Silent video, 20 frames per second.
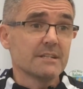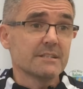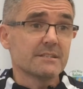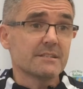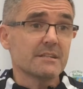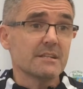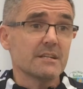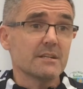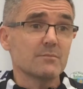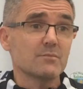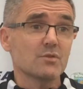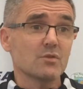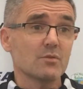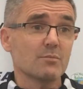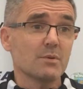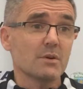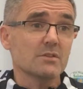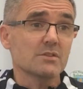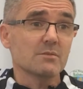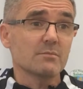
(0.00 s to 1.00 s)
teams or
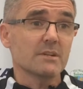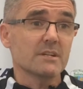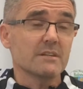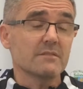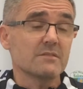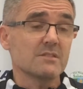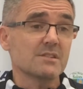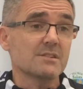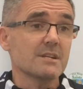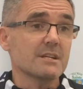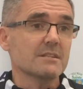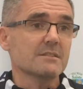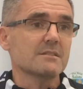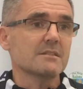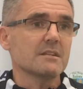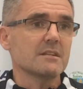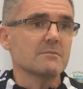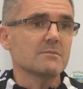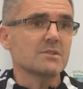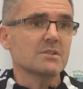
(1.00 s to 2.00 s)
possibly even six
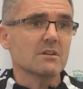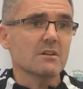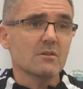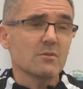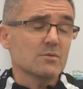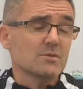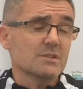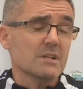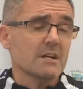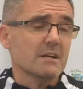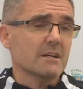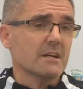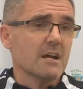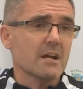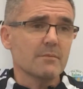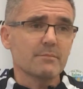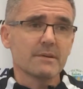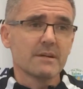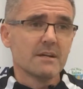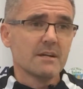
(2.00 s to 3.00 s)
teams, to close that
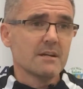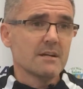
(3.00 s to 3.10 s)
gap